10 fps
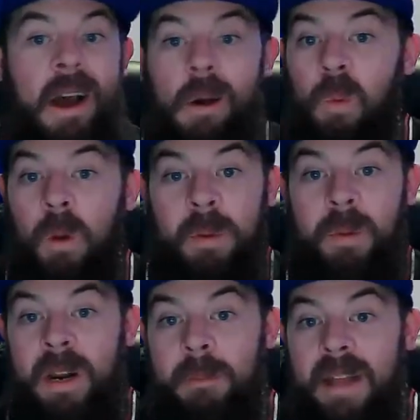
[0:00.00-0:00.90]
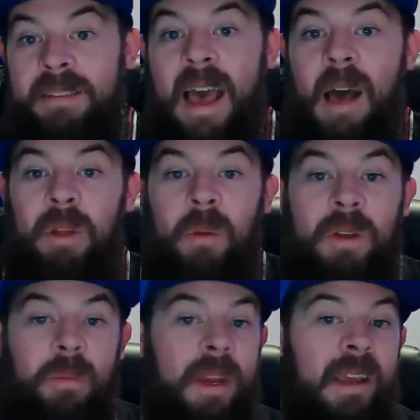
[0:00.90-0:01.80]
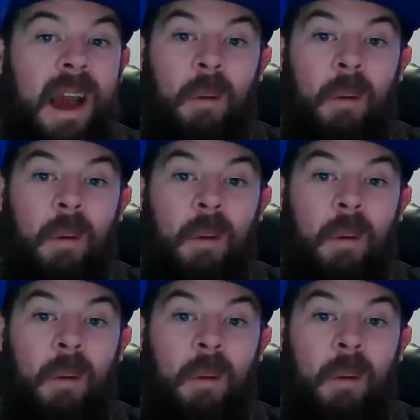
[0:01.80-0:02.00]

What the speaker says: I will be bringing my tablet with me.